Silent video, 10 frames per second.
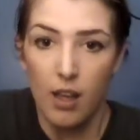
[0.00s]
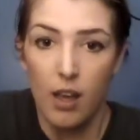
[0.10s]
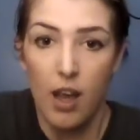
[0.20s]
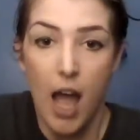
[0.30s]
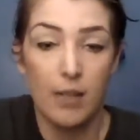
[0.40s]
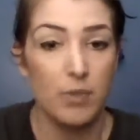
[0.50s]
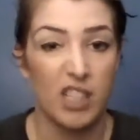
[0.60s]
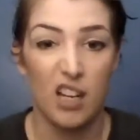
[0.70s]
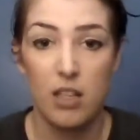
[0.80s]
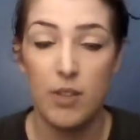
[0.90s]
I'm just
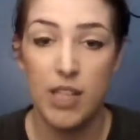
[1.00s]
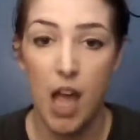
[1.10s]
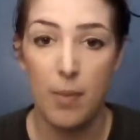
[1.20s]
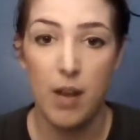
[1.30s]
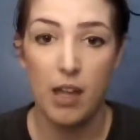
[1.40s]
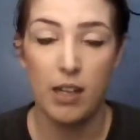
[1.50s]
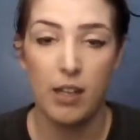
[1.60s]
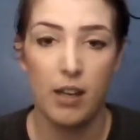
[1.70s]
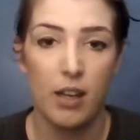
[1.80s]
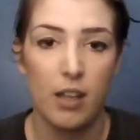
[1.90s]
gonna leave the top knot
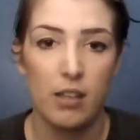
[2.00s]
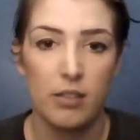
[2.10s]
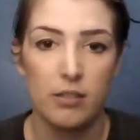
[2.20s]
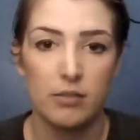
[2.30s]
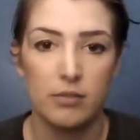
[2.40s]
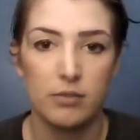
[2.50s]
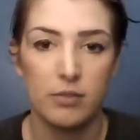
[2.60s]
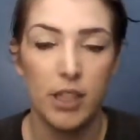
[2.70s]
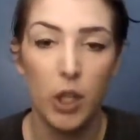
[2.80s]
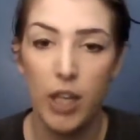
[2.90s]
in.
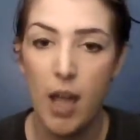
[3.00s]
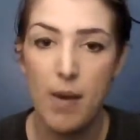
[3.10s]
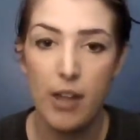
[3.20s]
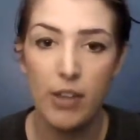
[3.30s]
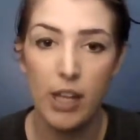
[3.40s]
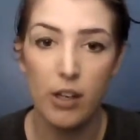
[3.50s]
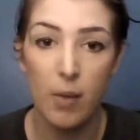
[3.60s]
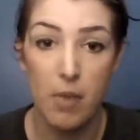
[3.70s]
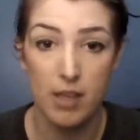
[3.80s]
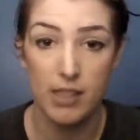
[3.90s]
Clearly, I'm not that
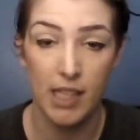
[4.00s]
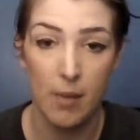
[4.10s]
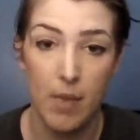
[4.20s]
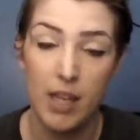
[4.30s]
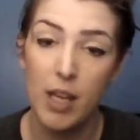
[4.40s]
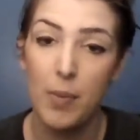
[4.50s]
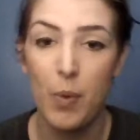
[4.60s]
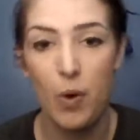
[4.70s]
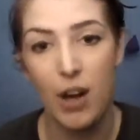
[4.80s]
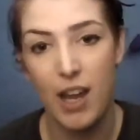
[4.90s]
amazing at makeup
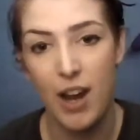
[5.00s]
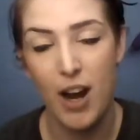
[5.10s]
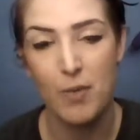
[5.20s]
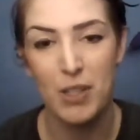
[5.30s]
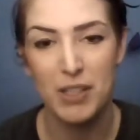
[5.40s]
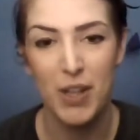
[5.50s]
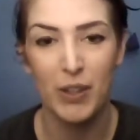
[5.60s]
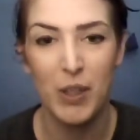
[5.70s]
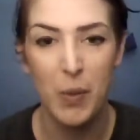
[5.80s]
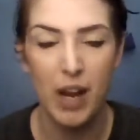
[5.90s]
or hair. I'm just telling
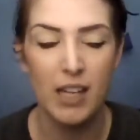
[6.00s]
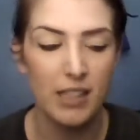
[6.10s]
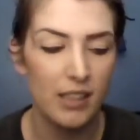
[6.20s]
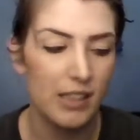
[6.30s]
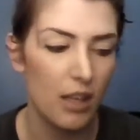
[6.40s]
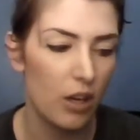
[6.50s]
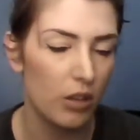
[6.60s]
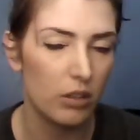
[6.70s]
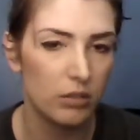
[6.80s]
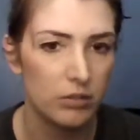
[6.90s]
you what I did,
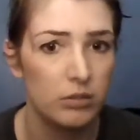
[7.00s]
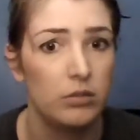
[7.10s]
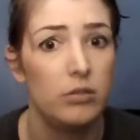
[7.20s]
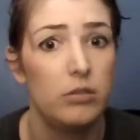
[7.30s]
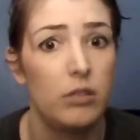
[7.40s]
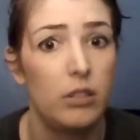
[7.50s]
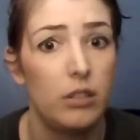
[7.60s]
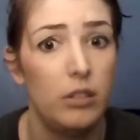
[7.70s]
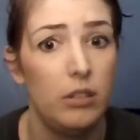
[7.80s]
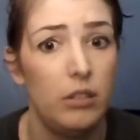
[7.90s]
so
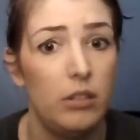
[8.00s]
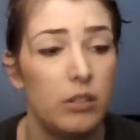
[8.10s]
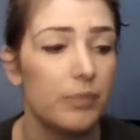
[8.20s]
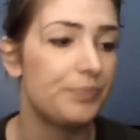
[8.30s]
sorry.